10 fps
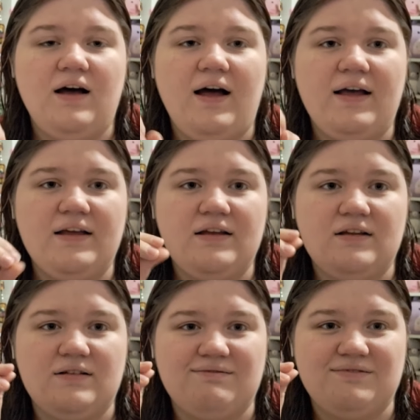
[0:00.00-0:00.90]

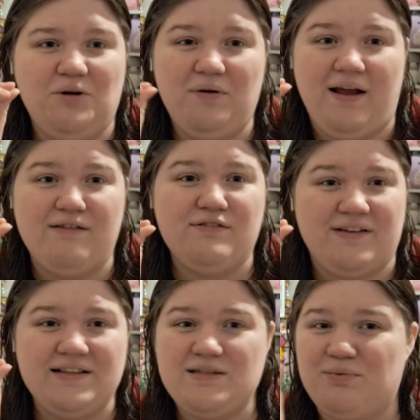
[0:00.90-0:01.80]
I don't have a
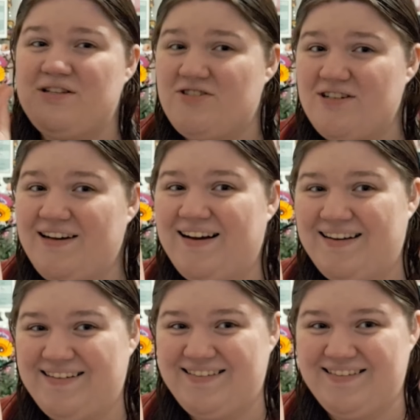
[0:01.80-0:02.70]
fancy printer,
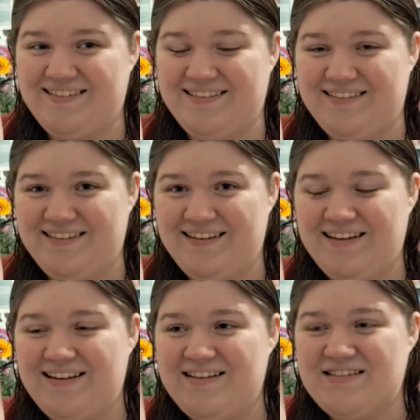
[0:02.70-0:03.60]

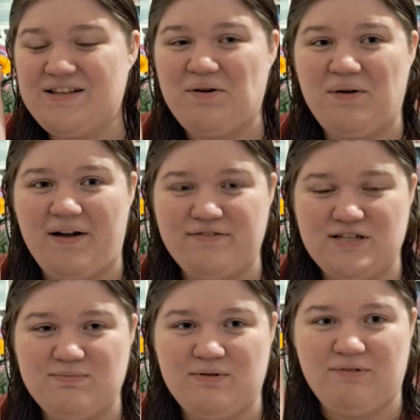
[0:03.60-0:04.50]
so I've
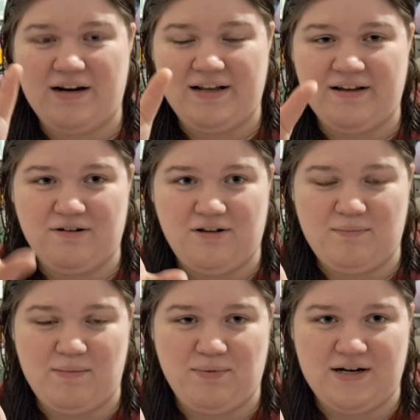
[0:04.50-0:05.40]
just been writing out all
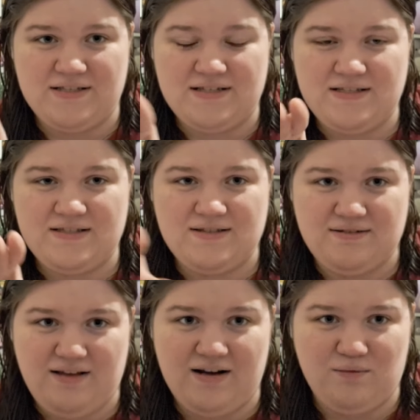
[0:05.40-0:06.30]
my prices
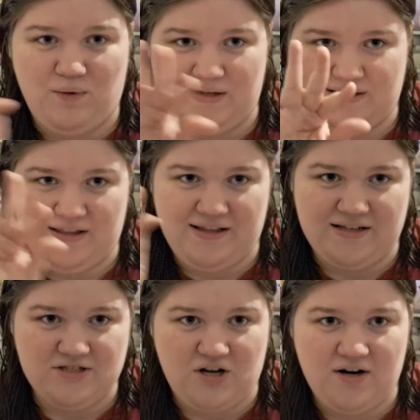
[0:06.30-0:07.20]
and what the
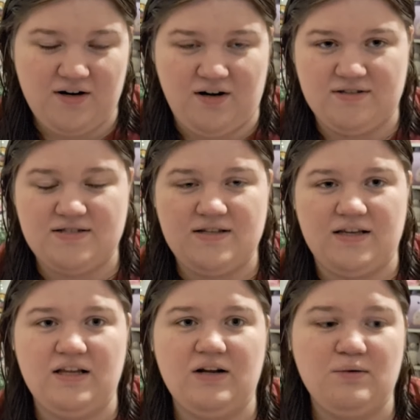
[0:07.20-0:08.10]
things are on
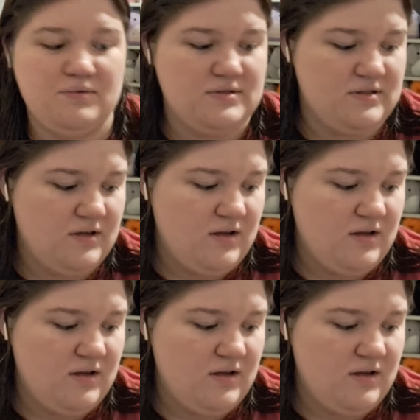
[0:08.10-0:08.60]
sticky notes.